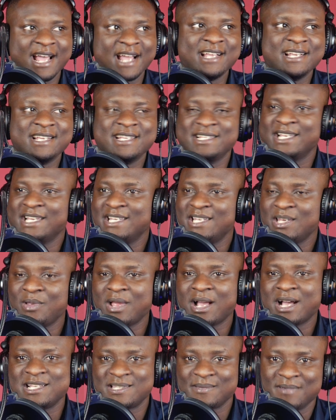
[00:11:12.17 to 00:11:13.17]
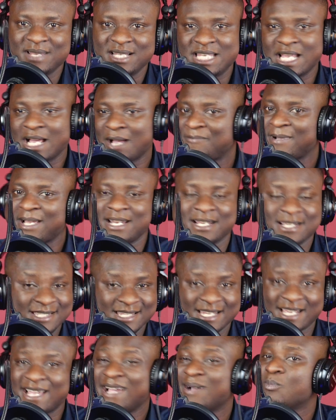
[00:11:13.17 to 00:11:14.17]
the we are speak to
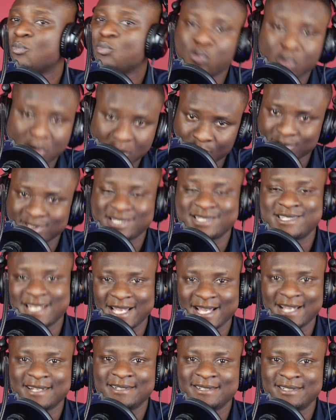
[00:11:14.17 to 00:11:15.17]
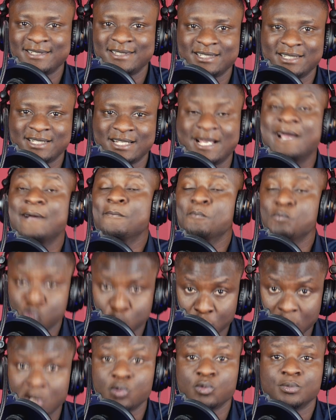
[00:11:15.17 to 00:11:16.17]
Fanessa, wow, sister.
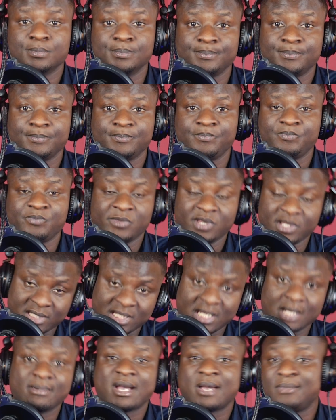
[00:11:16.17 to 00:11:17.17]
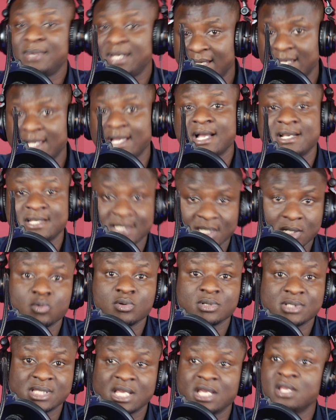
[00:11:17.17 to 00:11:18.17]
Wow. Nti ma me ne ka kire wo
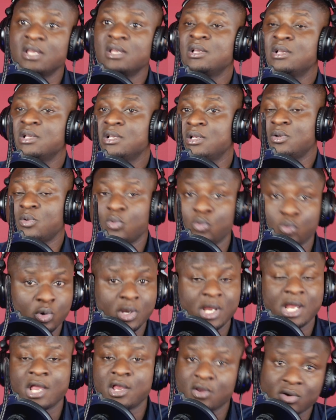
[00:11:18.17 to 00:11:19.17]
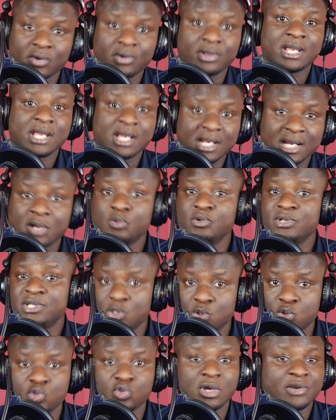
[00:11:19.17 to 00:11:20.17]
se wo ye young girl na wo
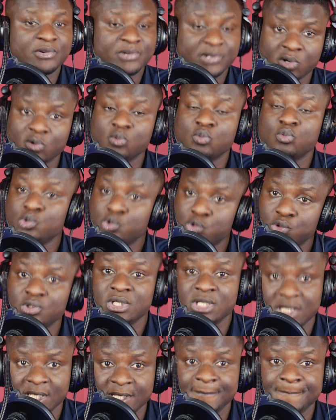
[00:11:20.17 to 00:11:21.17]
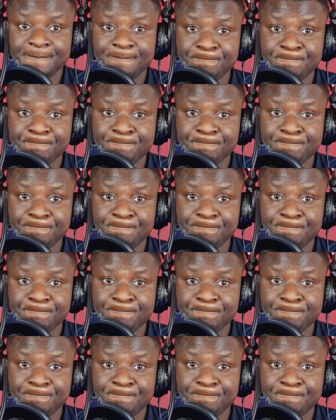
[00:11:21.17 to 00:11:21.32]
sisu ahwe wo so yie